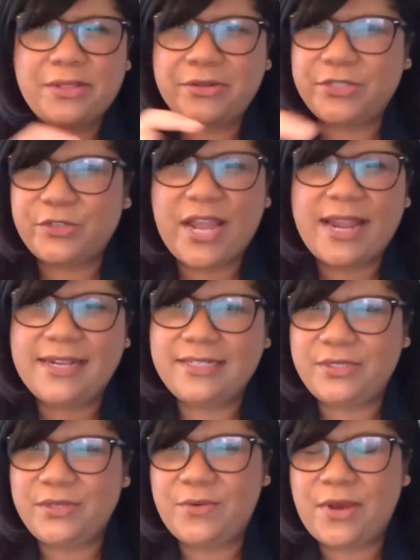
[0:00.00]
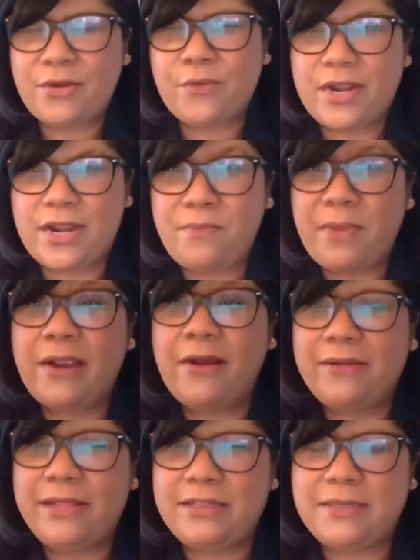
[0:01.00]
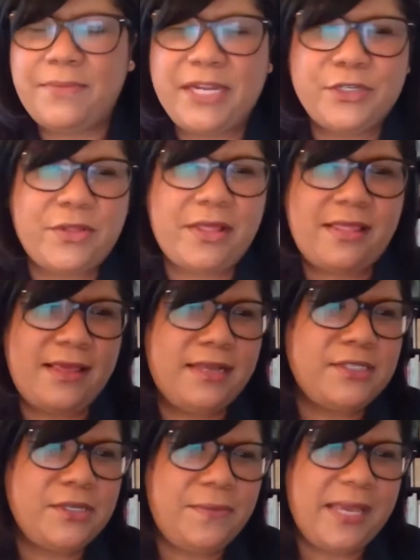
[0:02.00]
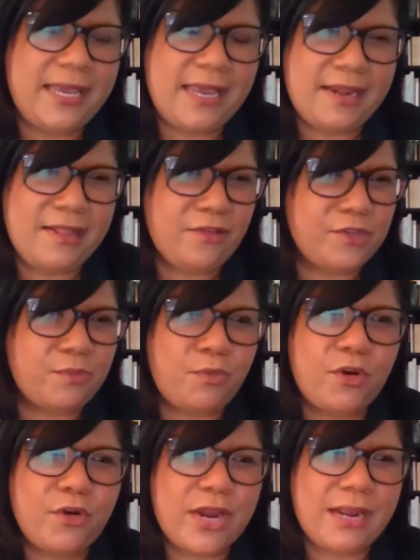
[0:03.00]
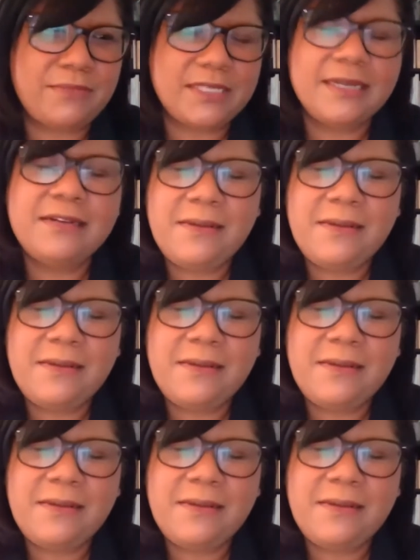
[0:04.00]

other strategies you want to run in parallel to make sure the things you begin, those programs